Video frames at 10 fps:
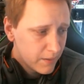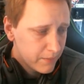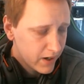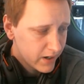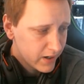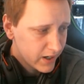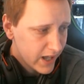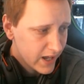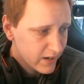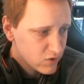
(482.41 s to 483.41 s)
But
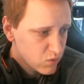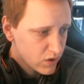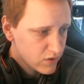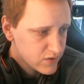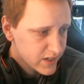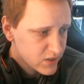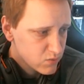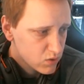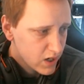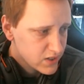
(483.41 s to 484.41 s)
again, it was one of those things
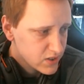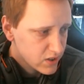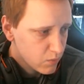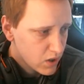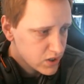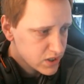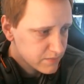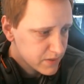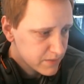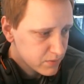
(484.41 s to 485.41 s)
where I started
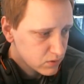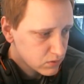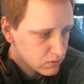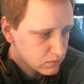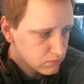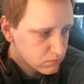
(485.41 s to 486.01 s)
watching people